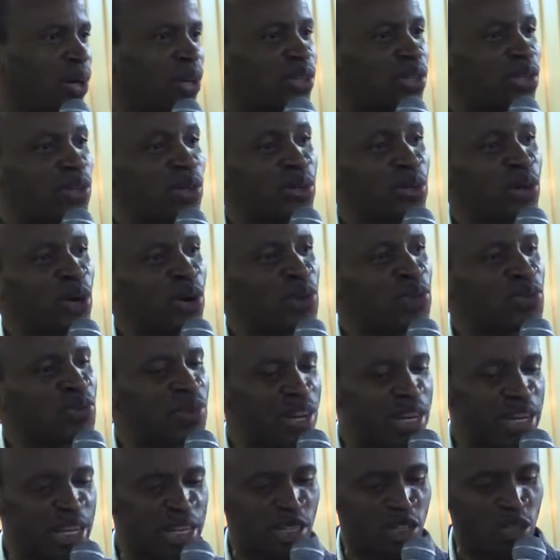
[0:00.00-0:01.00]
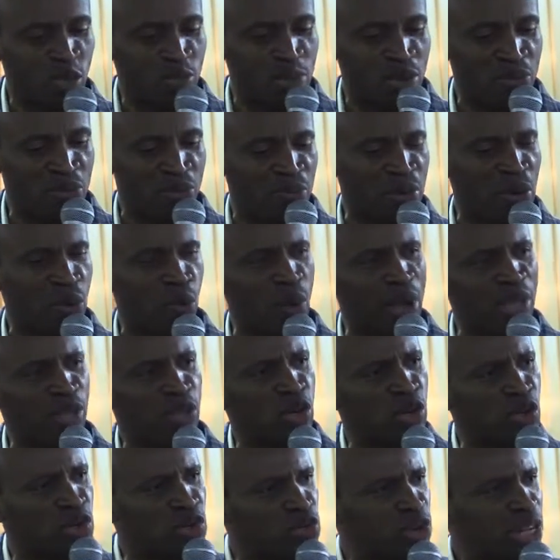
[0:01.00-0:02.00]
because you're not ready to be free.
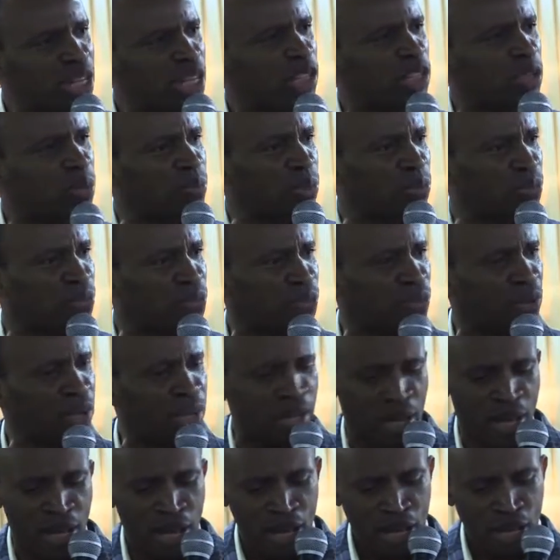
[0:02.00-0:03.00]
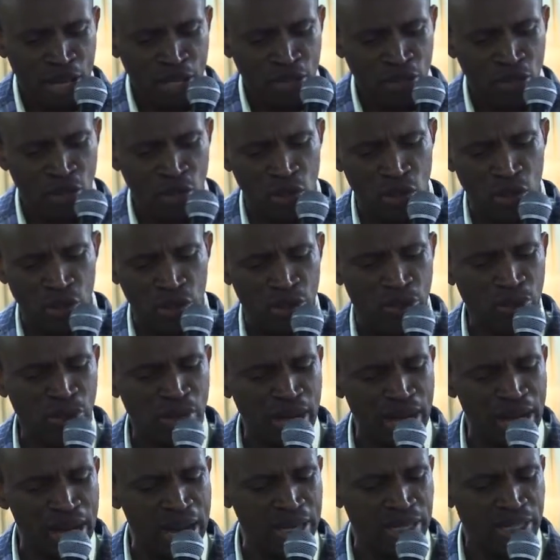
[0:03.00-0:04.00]
When you're ready to be free, you
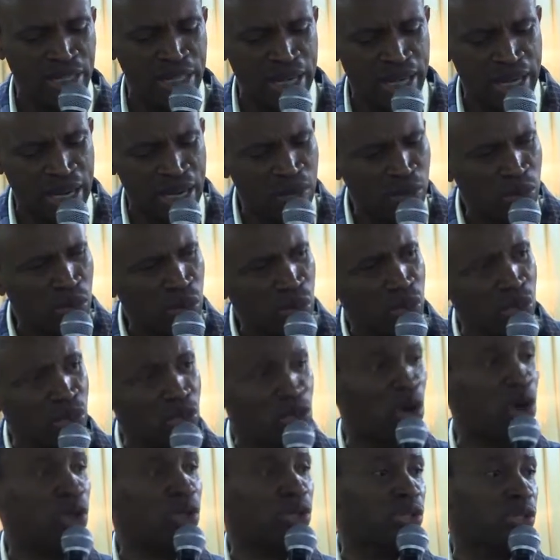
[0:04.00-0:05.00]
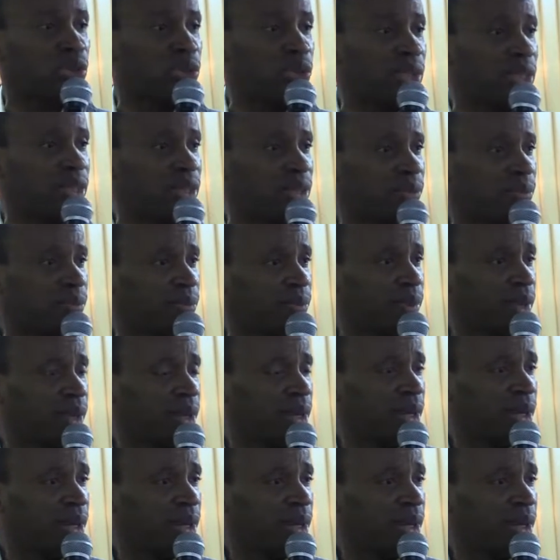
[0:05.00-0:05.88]
look at the account, you talk to it.